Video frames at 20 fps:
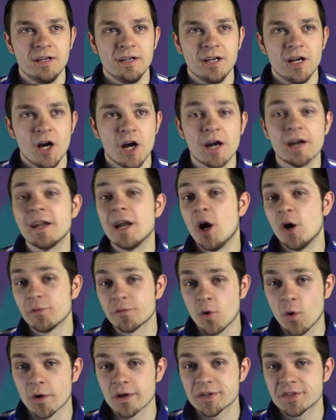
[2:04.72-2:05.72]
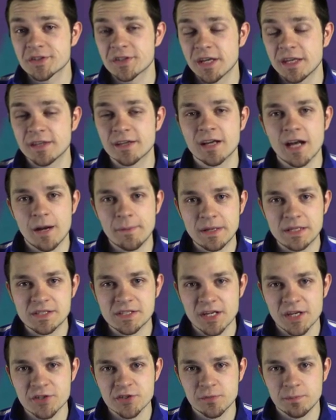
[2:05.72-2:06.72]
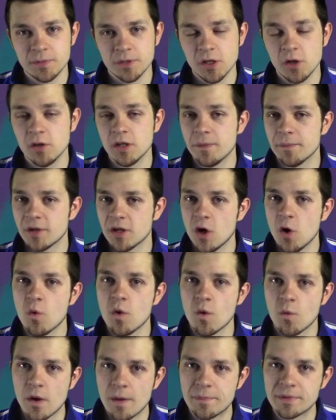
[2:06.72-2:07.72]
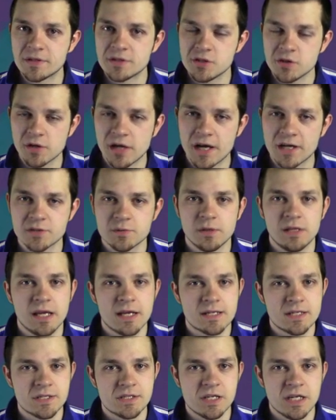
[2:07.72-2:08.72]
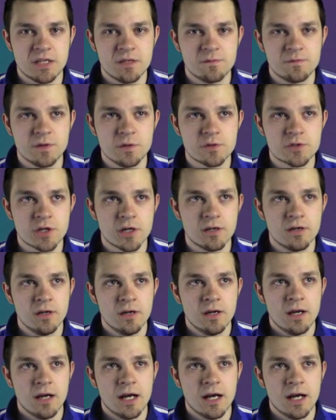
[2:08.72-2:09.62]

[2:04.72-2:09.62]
All right, now, of course, in the comment section below, let me know what weapons you guys would like to see in the future.